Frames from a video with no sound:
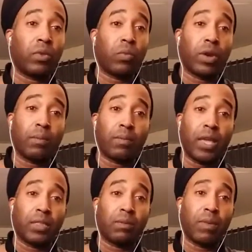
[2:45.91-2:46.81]
You want to
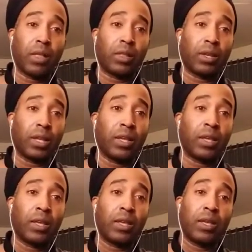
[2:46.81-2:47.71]
make the melody
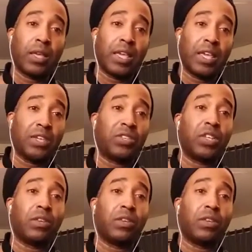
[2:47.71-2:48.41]
easy